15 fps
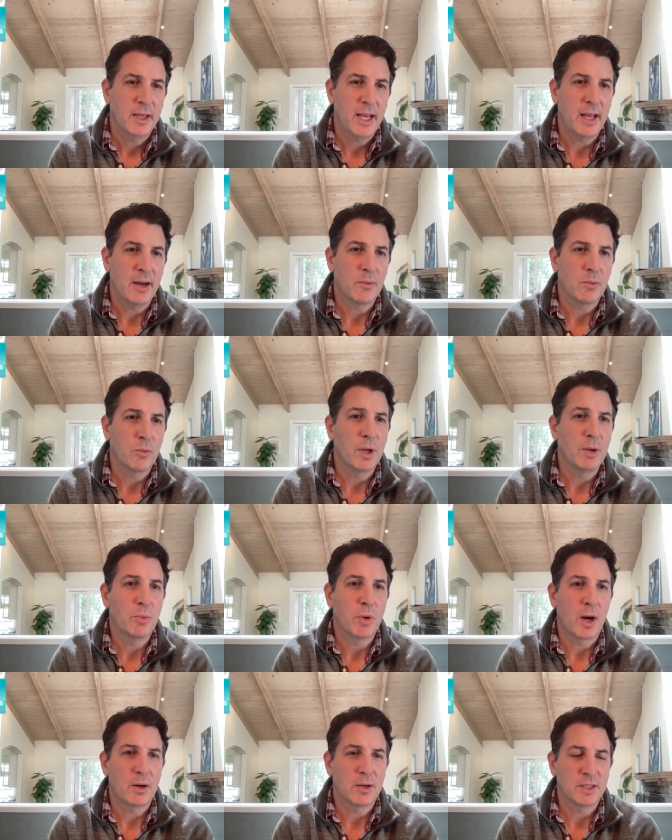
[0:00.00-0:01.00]
and
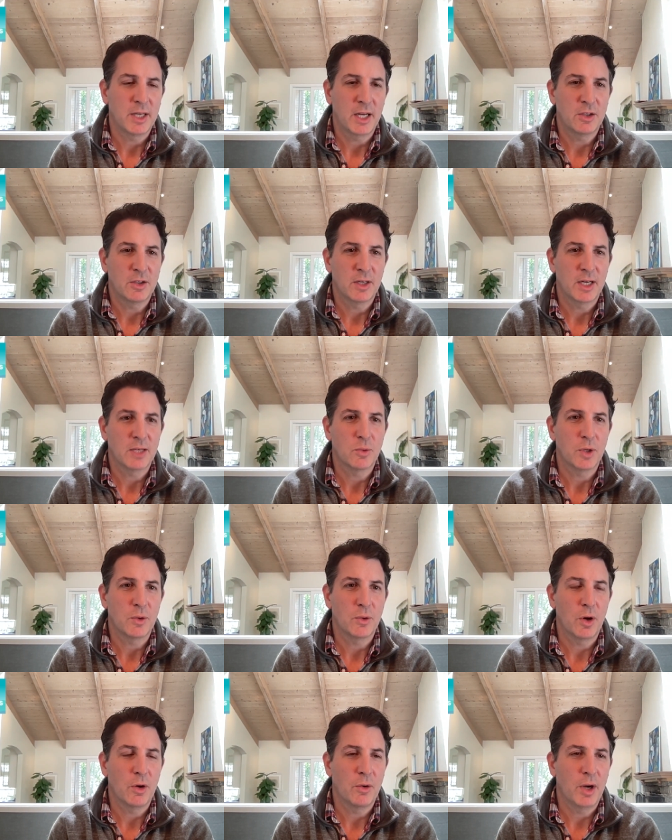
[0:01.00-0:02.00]
reprioritization as we
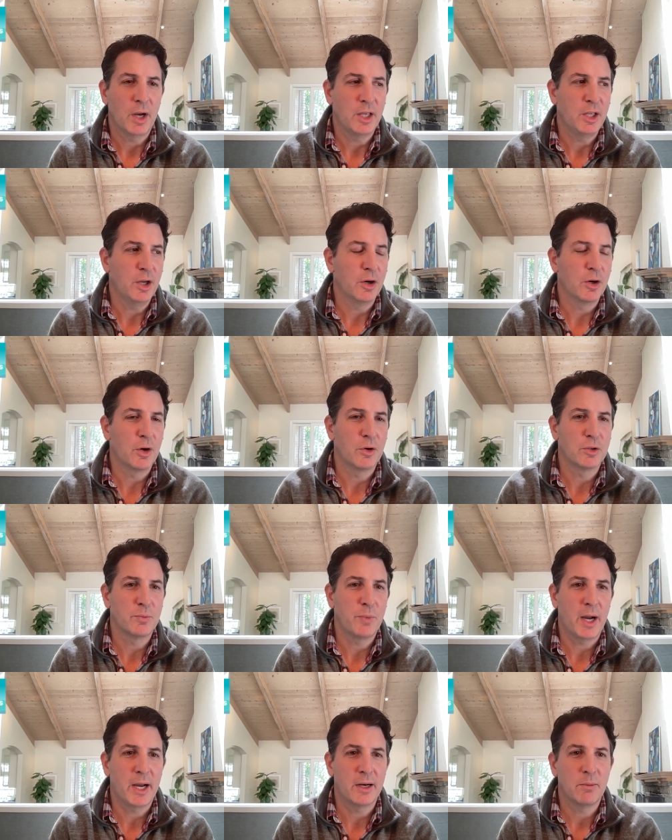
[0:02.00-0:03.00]
grow. A year goes
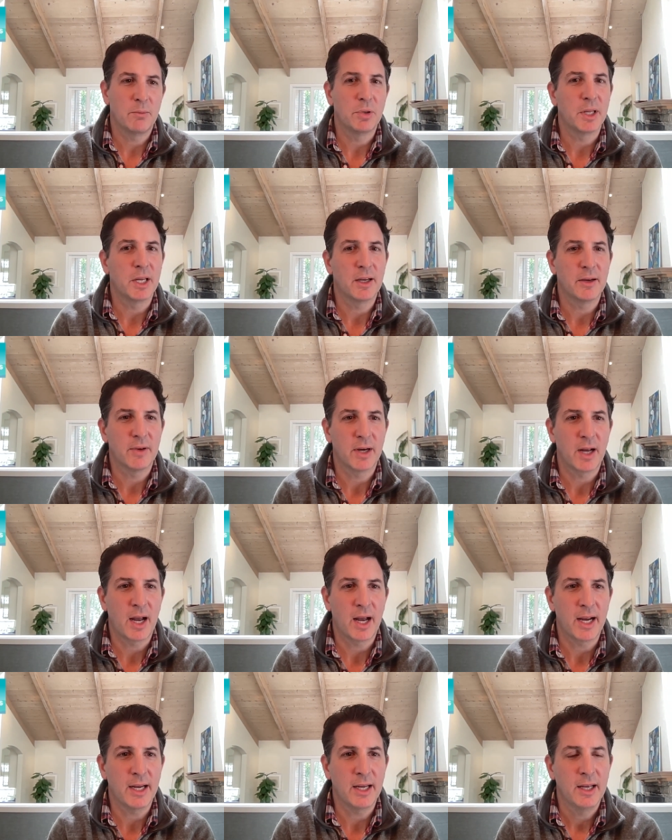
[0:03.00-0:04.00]
by in a blink of an
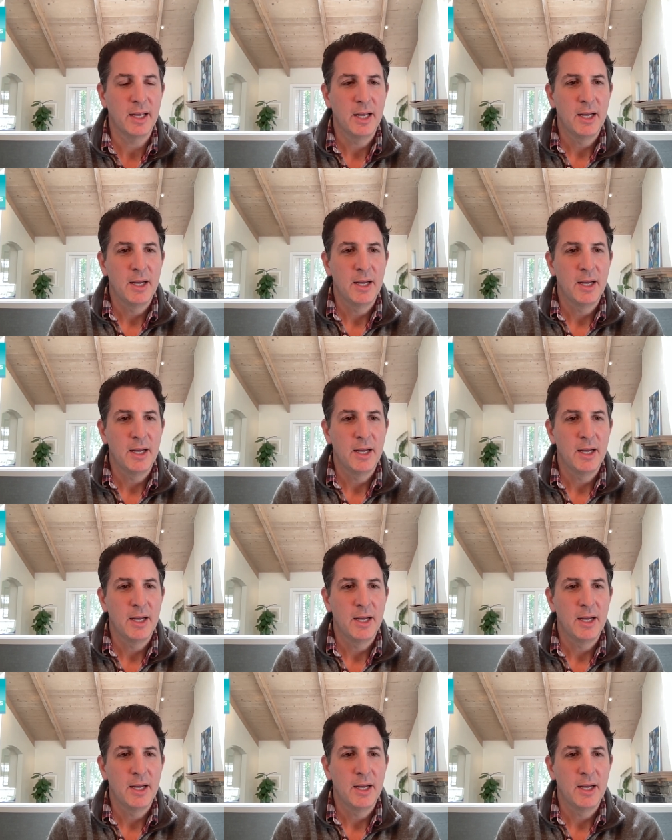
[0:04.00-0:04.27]
eye.